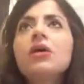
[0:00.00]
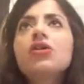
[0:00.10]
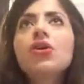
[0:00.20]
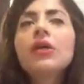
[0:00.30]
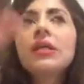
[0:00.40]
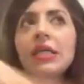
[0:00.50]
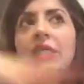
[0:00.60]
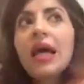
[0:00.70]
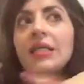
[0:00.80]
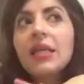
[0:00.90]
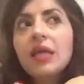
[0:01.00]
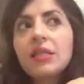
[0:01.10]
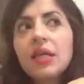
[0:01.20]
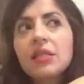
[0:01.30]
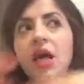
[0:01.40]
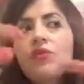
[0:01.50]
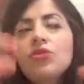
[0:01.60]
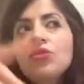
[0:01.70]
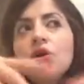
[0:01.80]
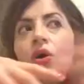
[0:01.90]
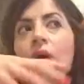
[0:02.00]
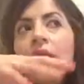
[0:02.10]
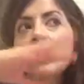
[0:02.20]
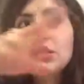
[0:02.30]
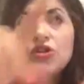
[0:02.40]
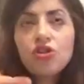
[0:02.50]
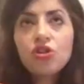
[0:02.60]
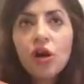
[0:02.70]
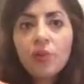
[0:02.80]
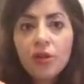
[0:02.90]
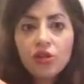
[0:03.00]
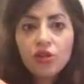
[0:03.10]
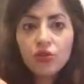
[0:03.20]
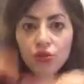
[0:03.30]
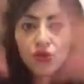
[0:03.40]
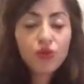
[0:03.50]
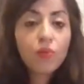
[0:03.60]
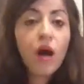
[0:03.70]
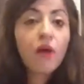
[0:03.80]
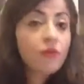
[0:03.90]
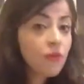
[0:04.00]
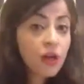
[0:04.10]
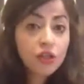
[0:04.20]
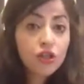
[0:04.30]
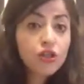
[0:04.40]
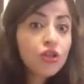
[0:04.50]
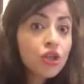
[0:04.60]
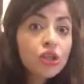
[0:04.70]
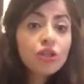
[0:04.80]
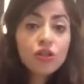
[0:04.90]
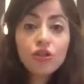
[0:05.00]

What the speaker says: So in that cases, I would go and search the topic on the YouTube. I would find a good